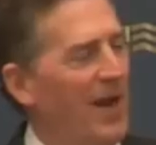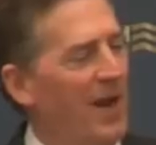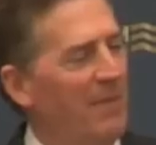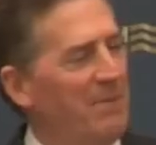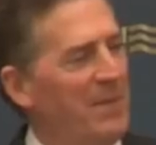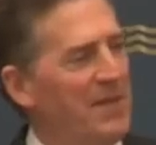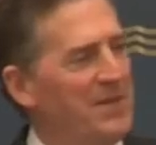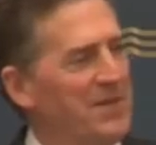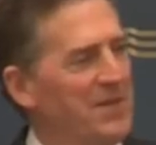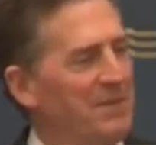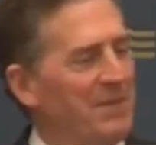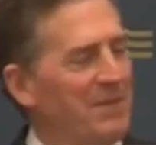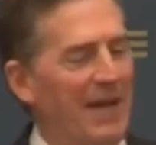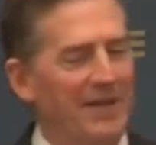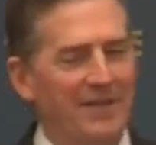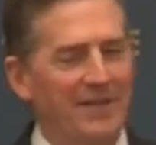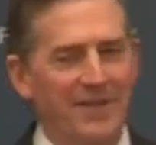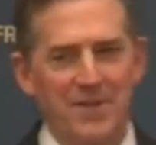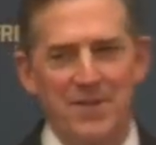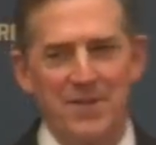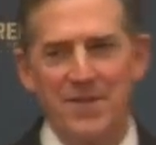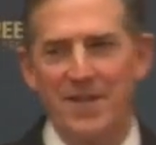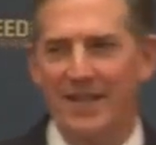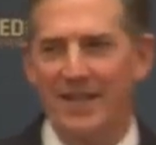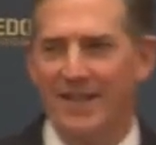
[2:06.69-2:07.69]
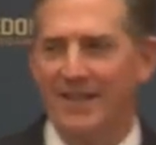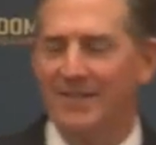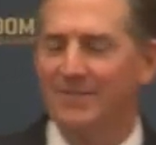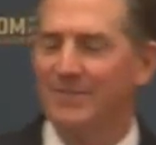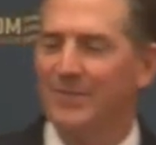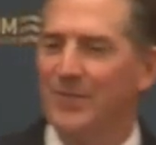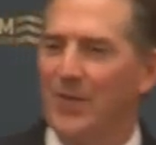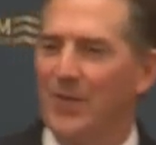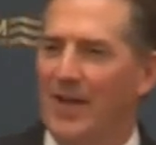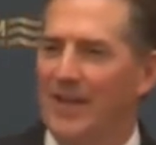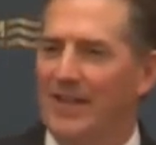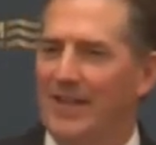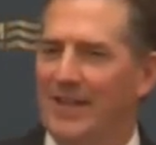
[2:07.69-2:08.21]
I miss about the
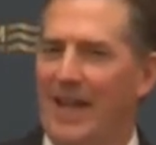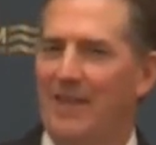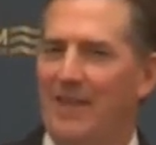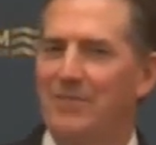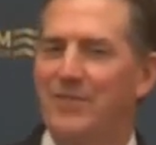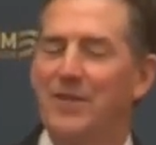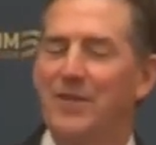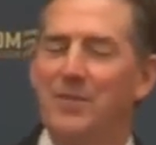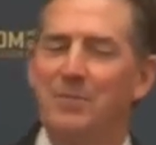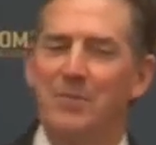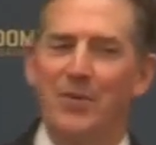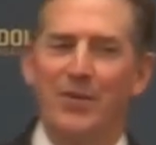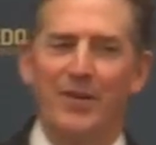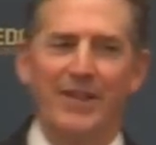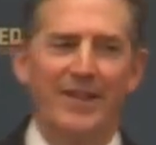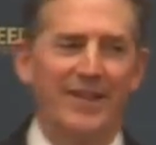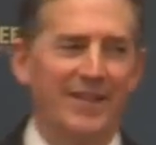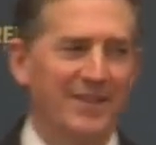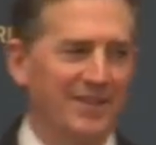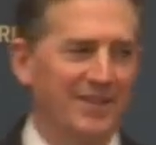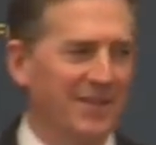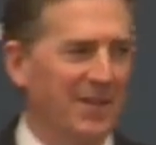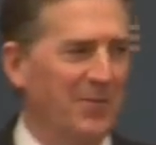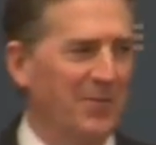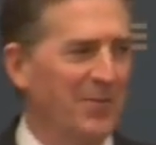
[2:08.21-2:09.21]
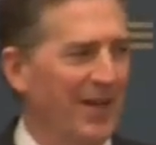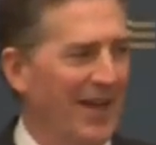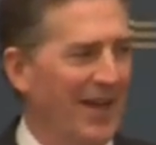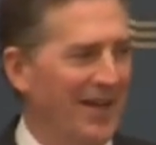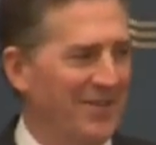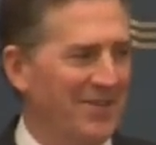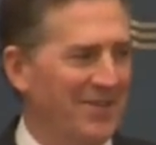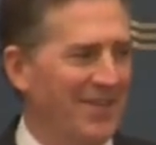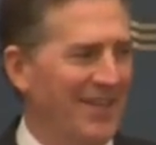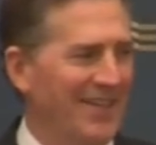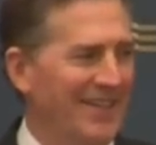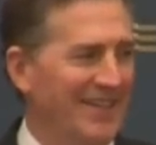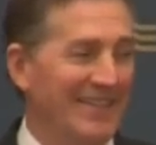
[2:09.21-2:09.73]
Senate. Frankly, I feel pretty guilty when I
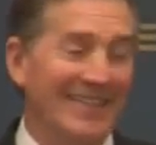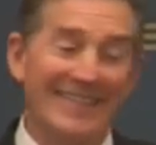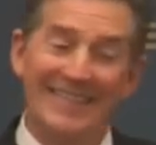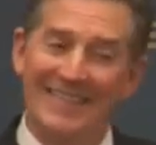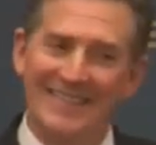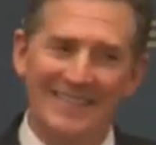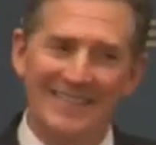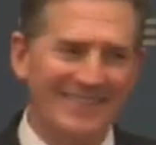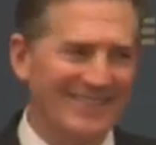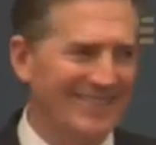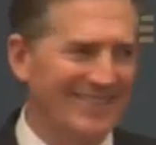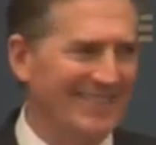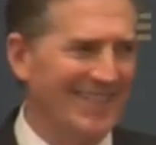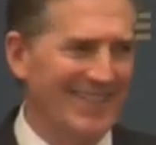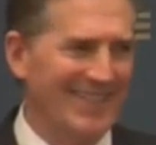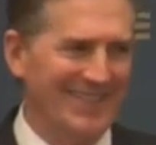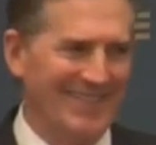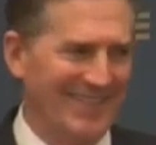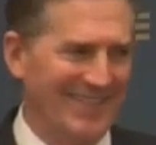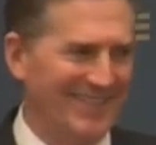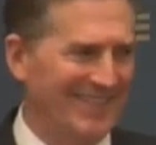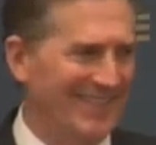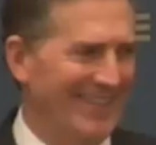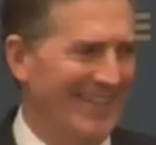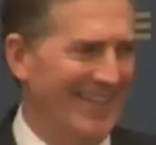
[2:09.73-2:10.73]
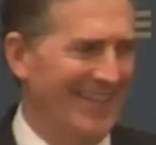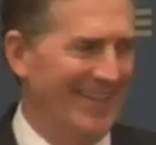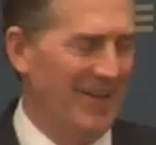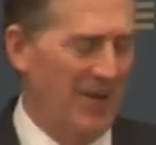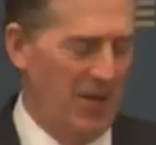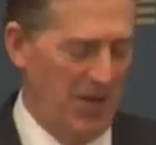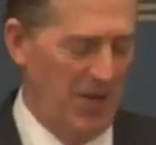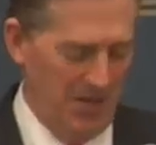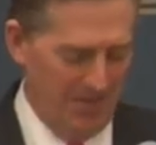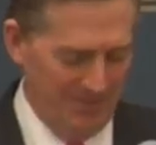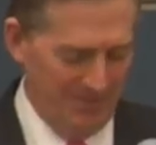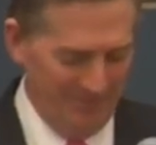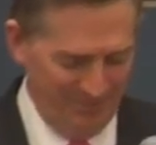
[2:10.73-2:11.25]
say nothing at
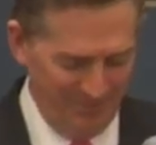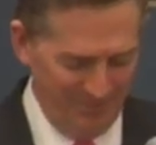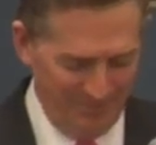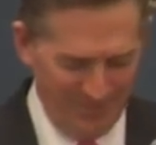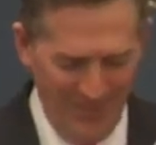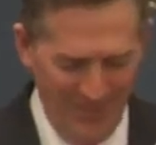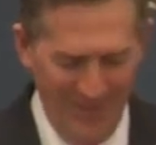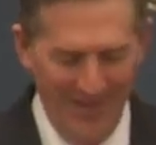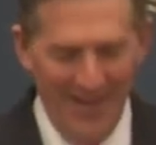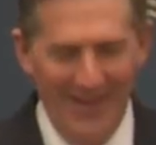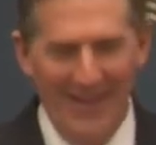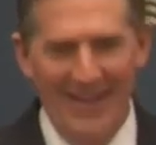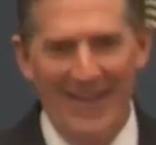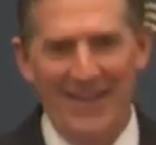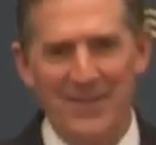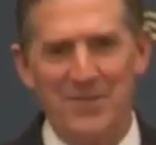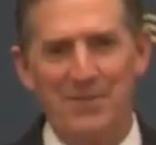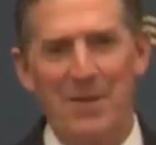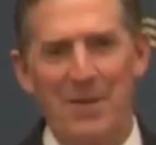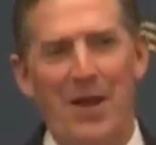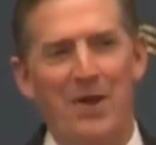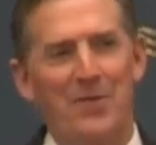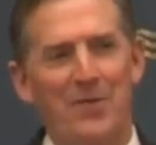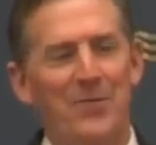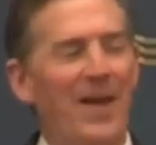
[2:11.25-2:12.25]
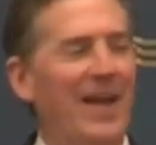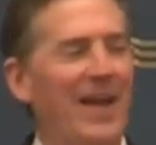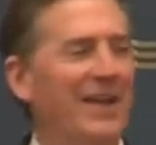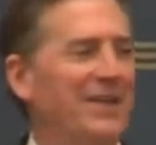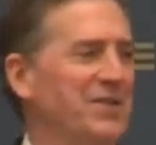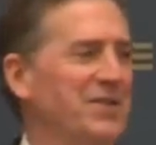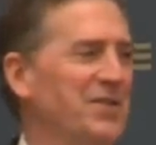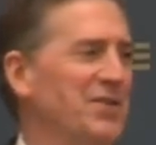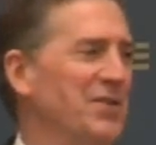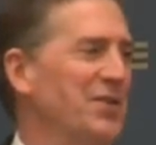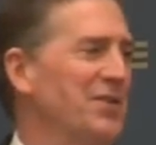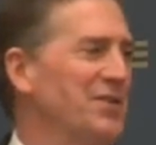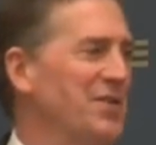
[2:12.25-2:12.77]
all. As a matter of fact,
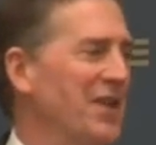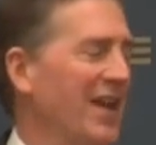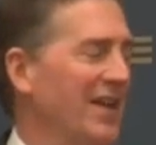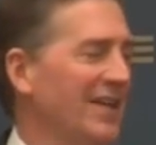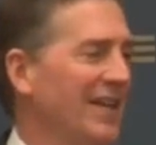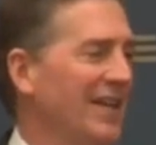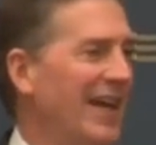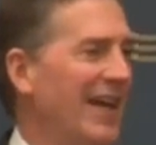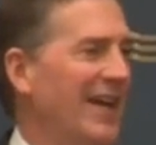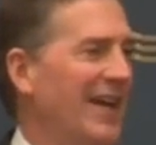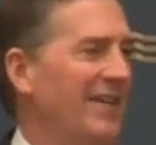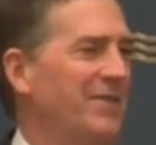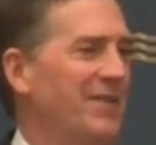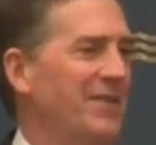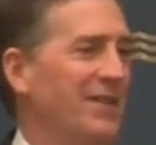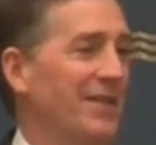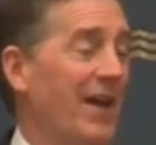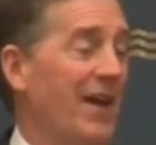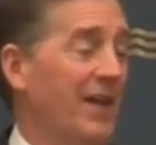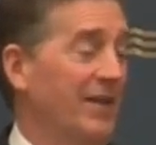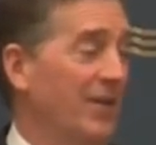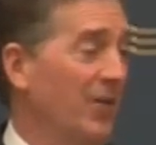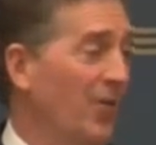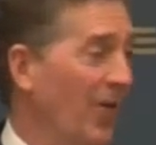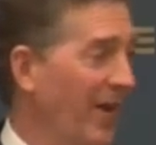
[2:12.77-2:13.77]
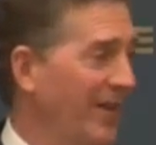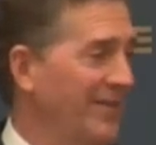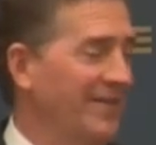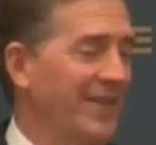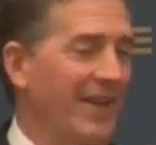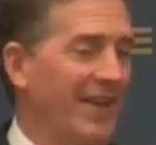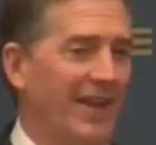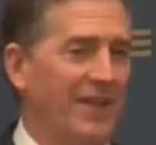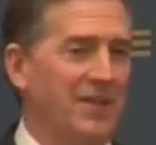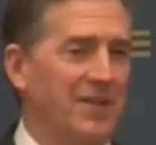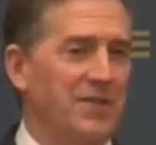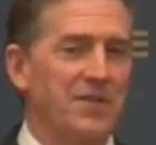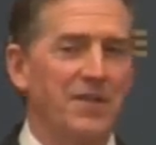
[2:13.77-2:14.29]
as soon as I left, a lot of great
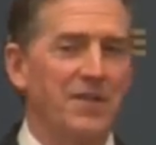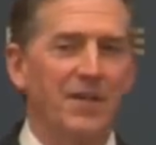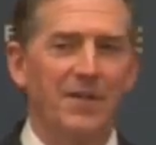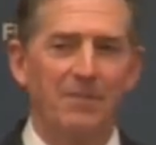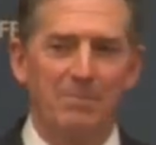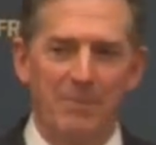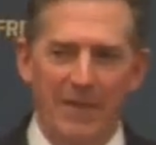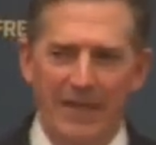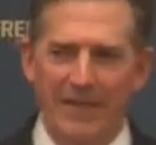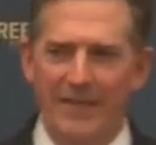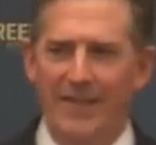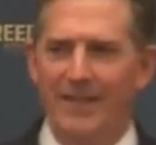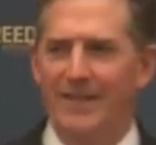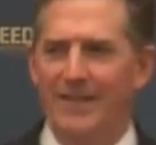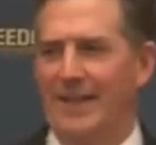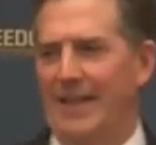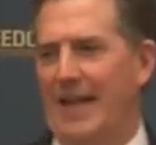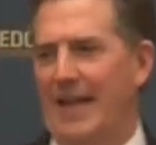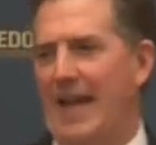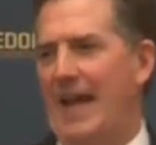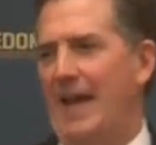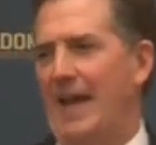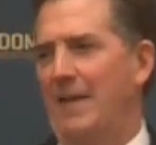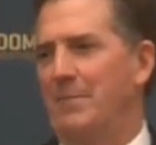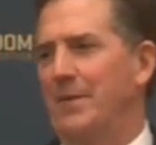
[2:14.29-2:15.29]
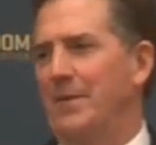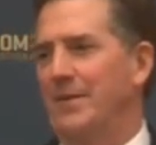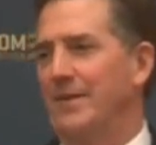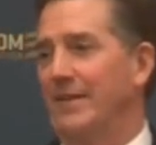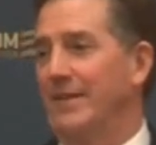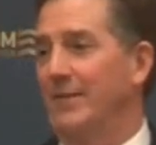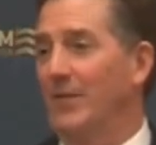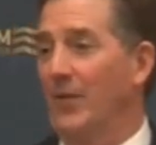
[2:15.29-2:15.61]
things immediately happened.